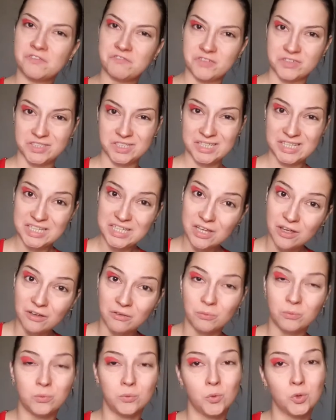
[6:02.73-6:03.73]
of
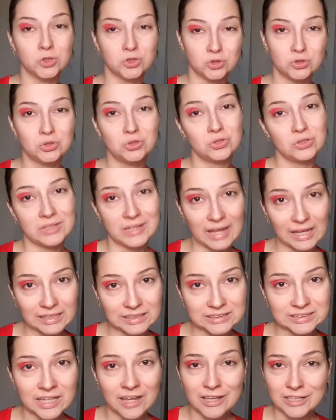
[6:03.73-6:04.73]
idea what to do
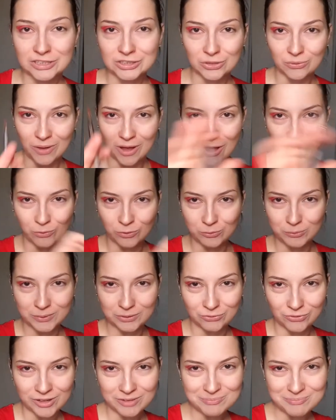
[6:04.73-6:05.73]
next. So I will
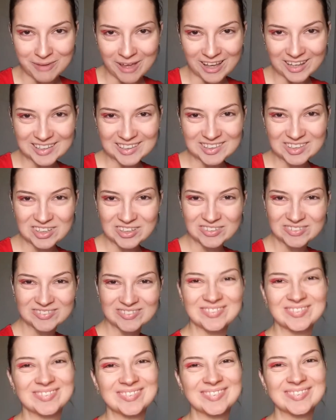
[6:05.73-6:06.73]
be right back
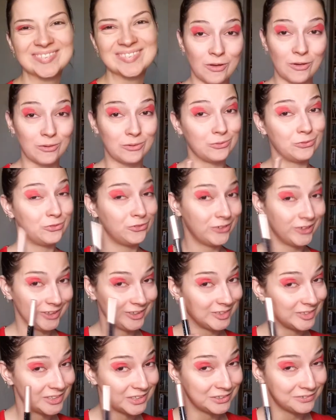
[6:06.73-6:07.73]
a
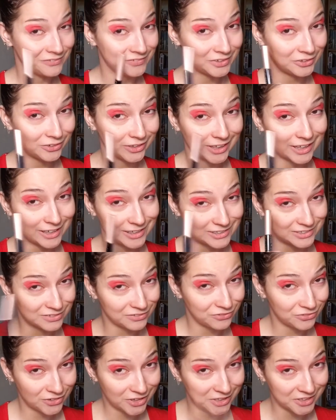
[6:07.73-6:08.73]
really severe
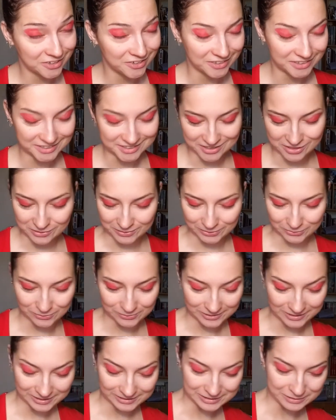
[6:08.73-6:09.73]
case of red eyes going
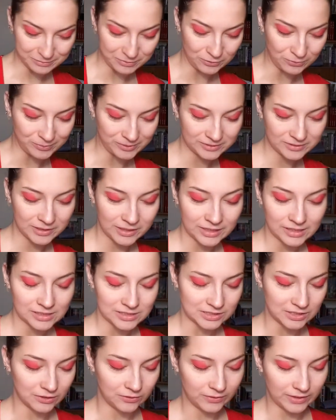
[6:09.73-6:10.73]
on at the moment.
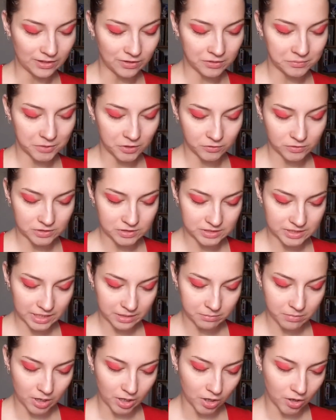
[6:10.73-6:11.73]
So now I'm going to
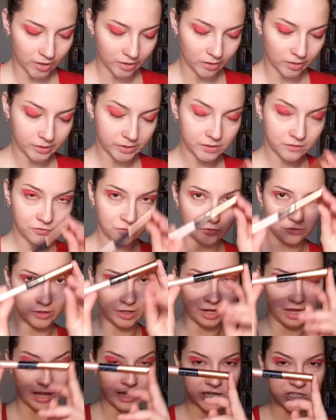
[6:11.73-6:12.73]
take my eyeliner
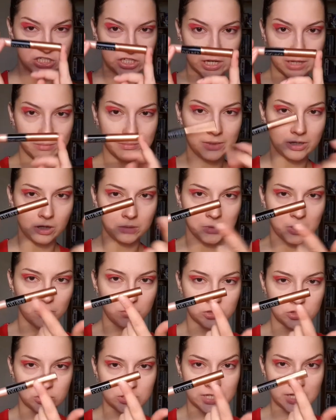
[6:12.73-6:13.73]
from H&M and I'm
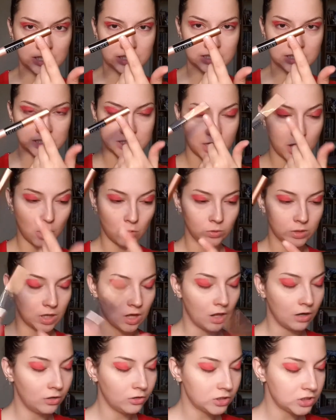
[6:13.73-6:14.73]
going to take this gold
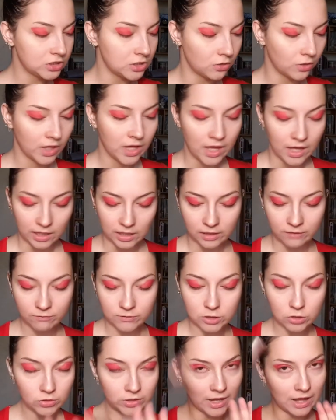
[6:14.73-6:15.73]
color. So
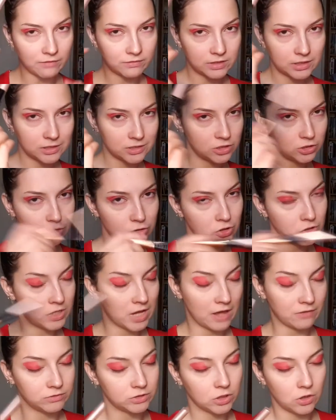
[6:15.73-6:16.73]
if you don't have this, you
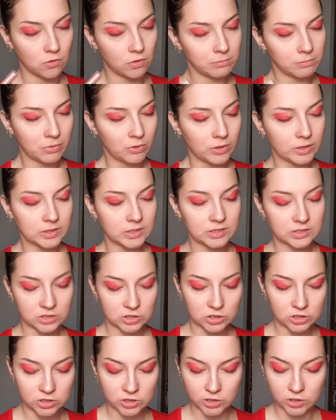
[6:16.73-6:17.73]
don't have to go and buy
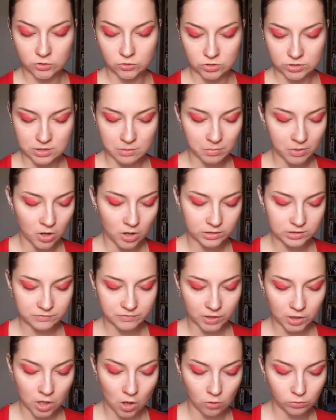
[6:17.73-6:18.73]
this. Just use some kind
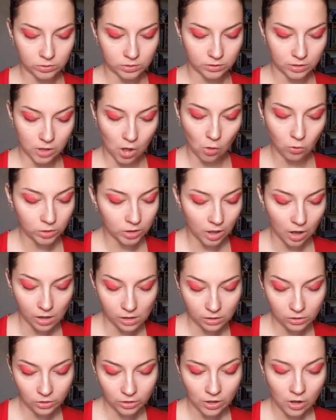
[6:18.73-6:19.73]
of a gold
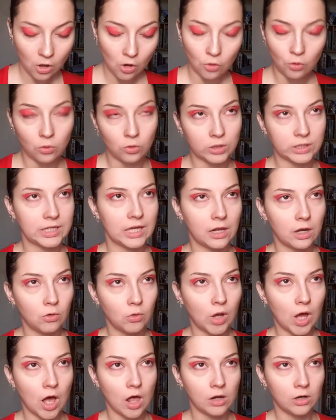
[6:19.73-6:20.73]
color or
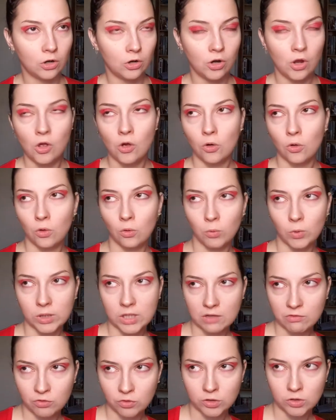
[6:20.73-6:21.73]
yellow color or
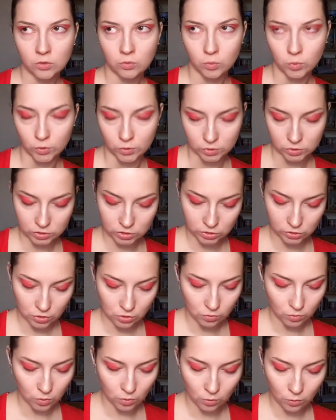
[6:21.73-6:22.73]
whatever you want. You
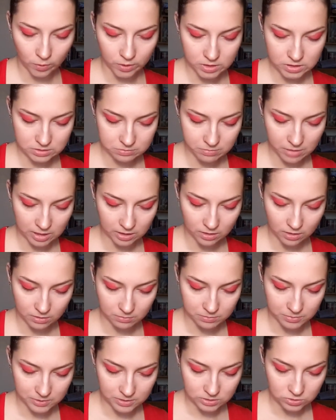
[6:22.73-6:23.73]
know, always
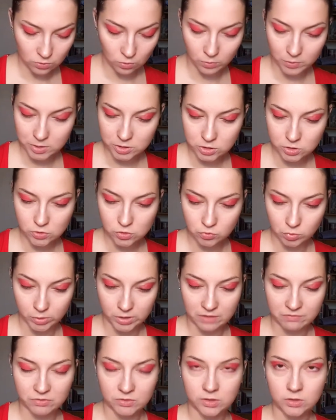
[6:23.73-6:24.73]
makeup is always use
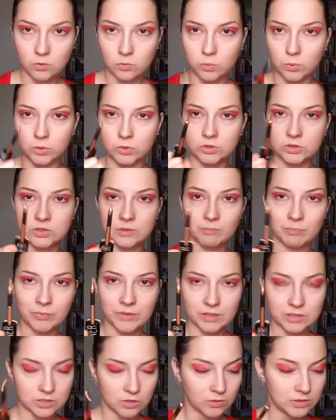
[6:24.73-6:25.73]
whatever you want.
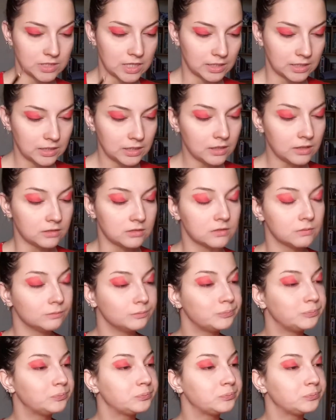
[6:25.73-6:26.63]
So taking it.